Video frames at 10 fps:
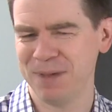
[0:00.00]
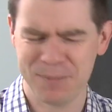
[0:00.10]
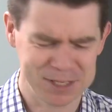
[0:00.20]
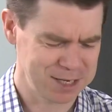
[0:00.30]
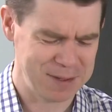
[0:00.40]

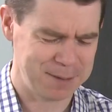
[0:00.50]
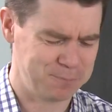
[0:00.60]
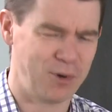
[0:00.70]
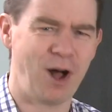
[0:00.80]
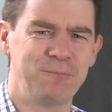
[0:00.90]
Maybe it's to
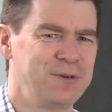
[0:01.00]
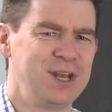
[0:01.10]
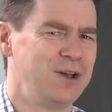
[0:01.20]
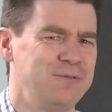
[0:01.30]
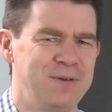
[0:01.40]
make
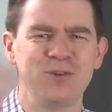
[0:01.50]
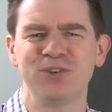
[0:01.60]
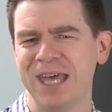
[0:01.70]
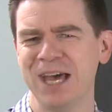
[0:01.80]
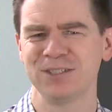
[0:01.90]
profit of
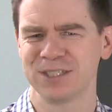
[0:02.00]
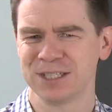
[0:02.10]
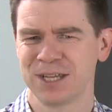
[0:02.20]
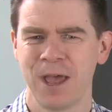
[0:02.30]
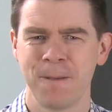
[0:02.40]
100,000.